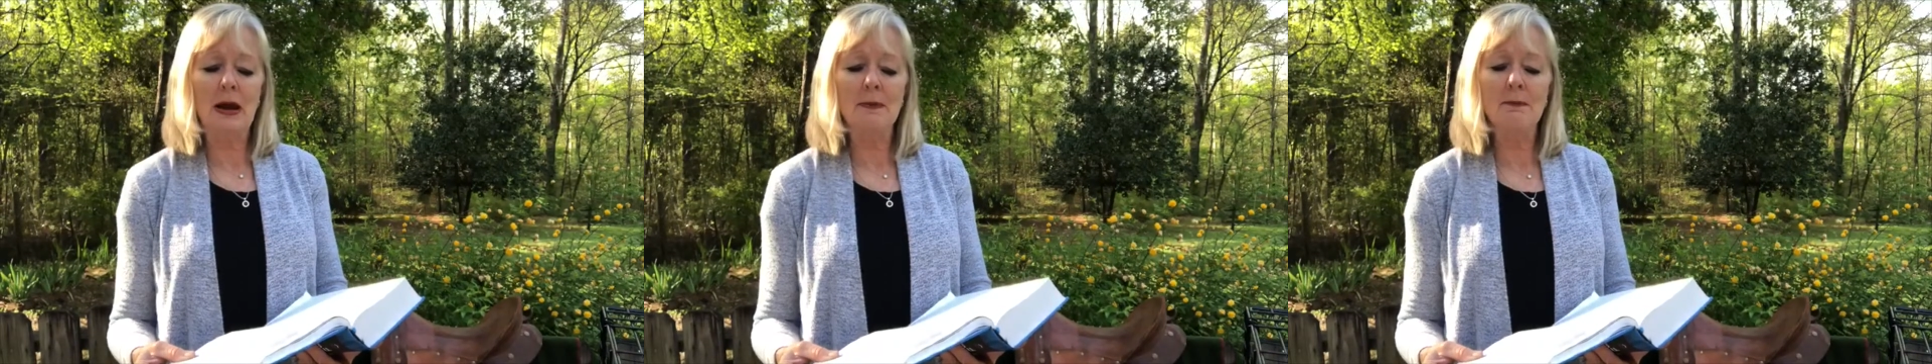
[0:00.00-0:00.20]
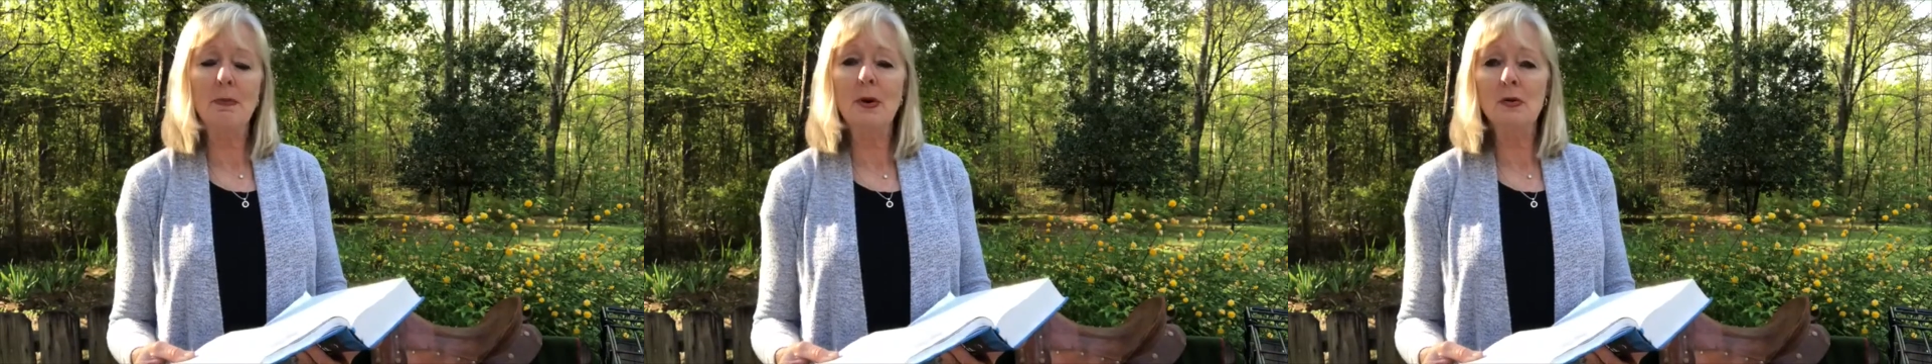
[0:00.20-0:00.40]

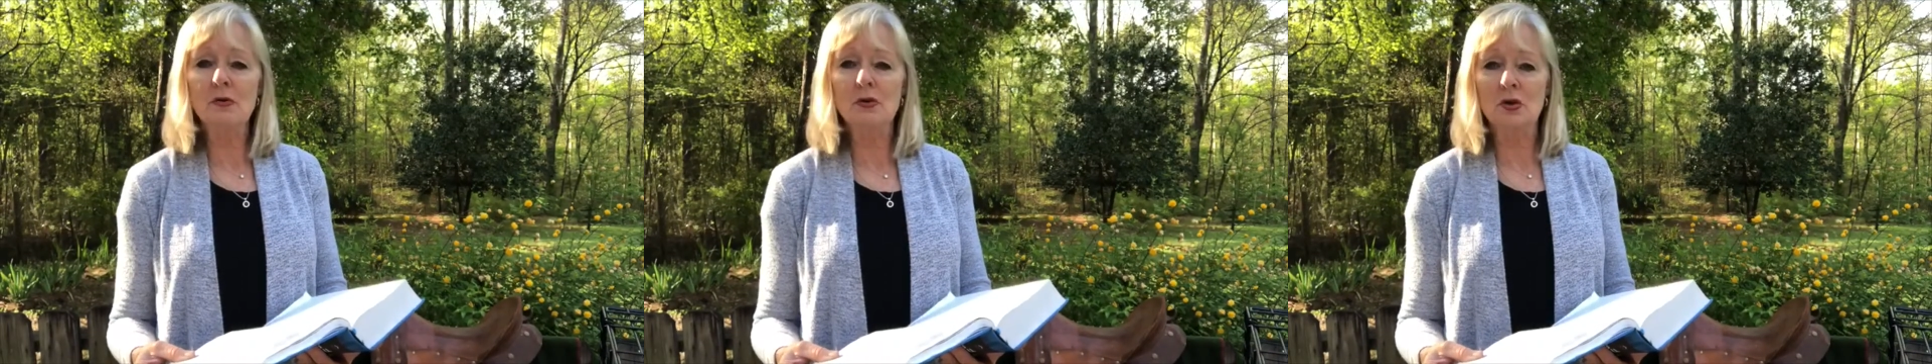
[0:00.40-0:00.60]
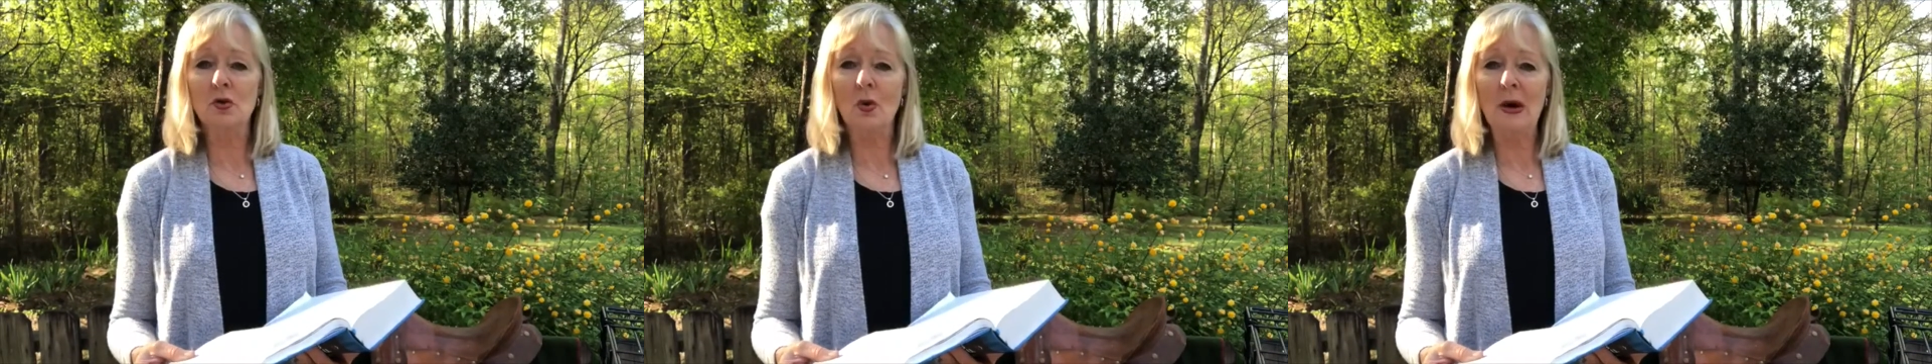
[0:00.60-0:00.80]
and
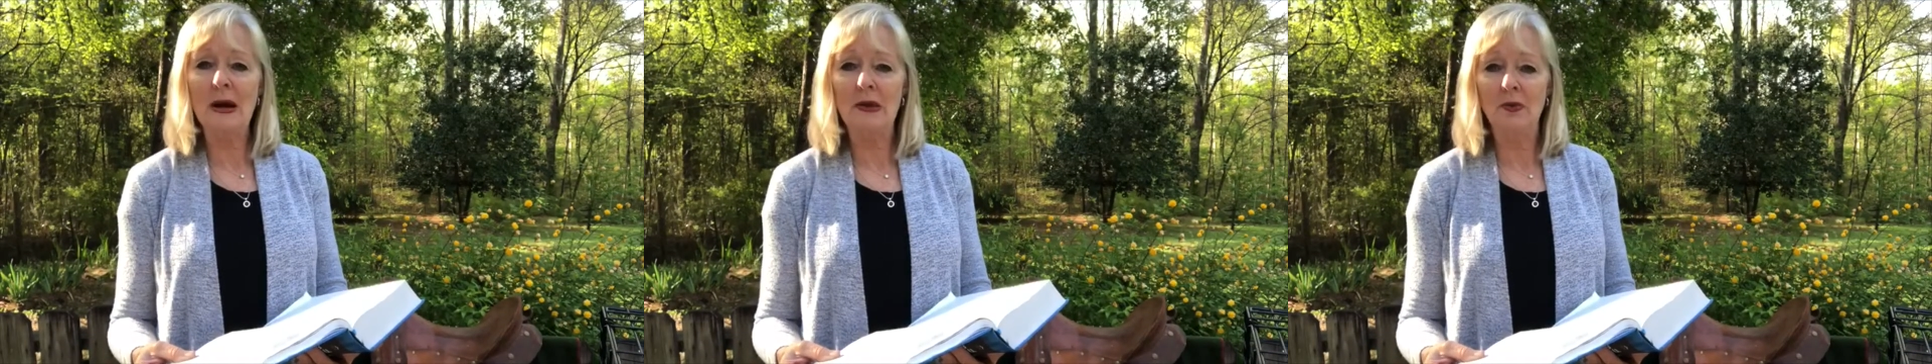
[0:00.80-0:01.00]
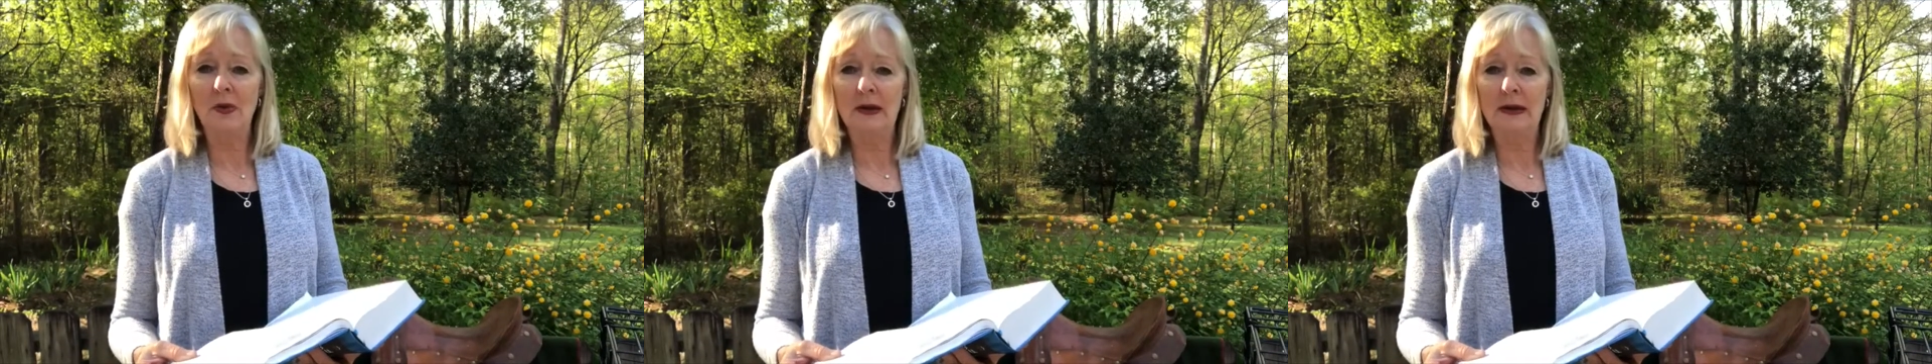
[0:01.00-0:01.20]
boasts
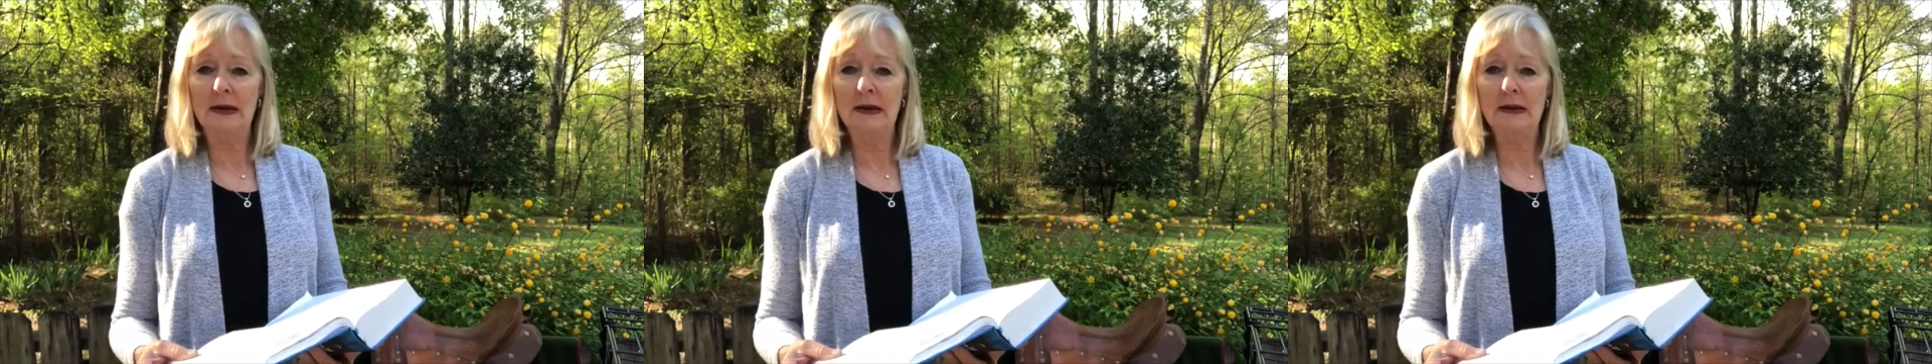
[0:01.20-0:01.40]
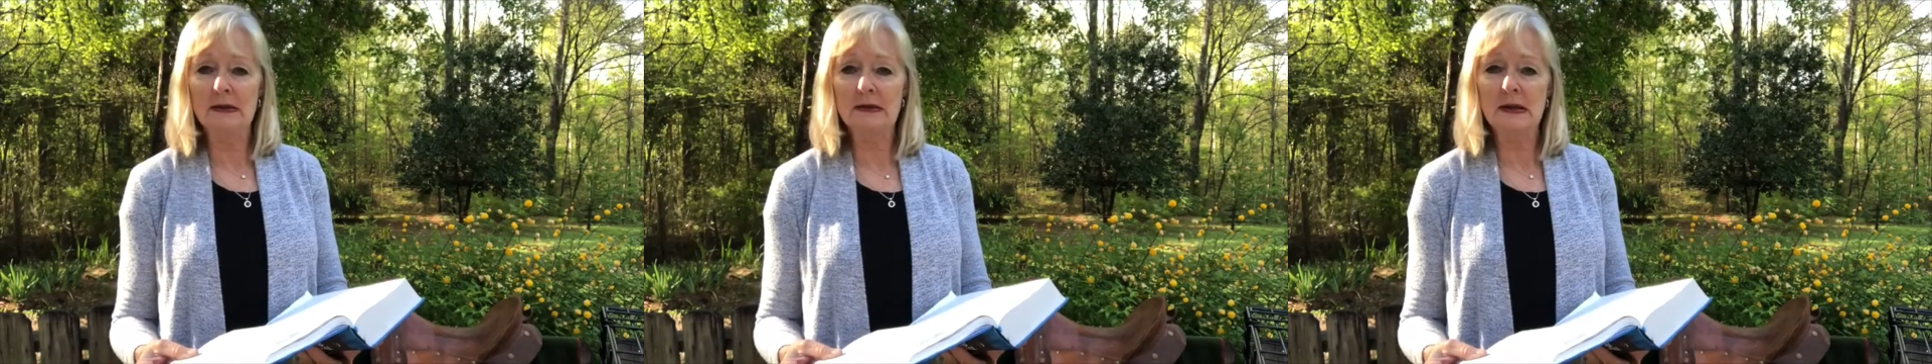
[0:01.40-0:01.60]
great
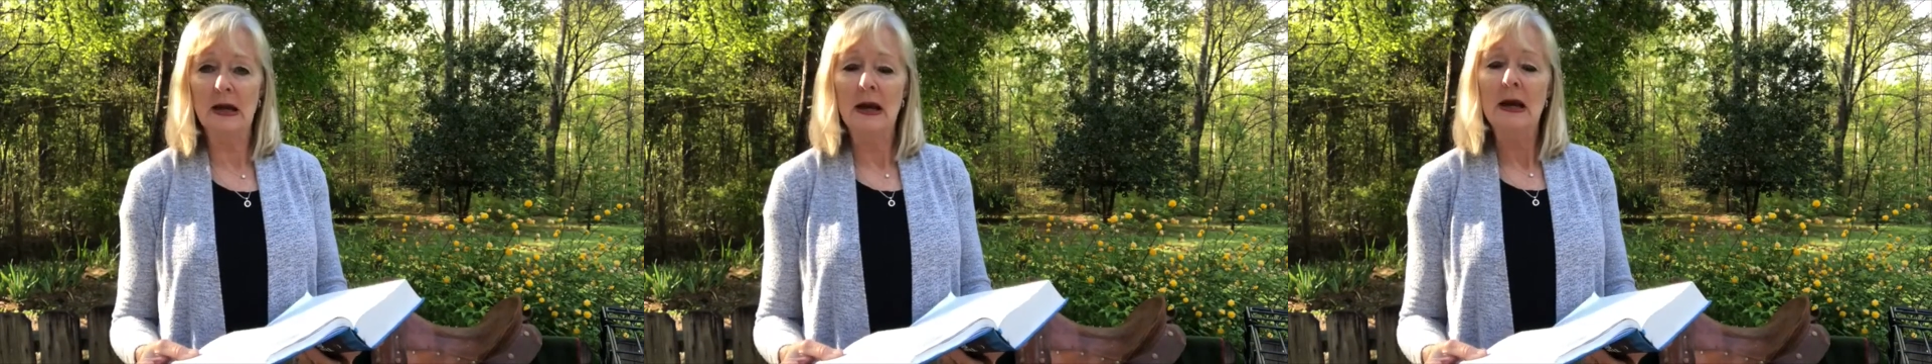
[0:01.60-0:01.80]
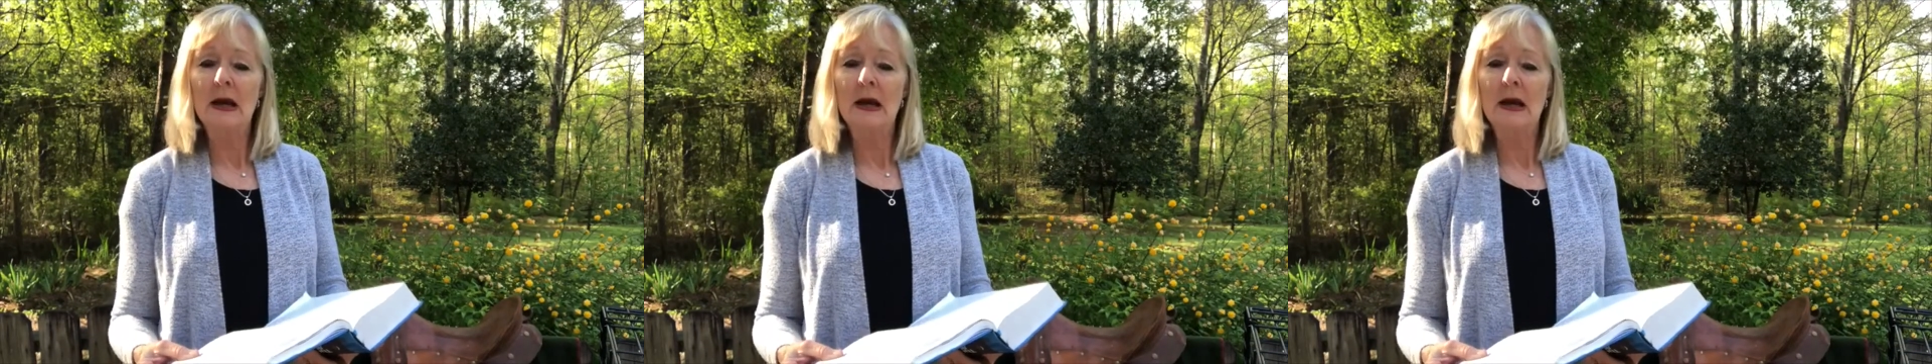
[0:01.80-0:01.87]
things.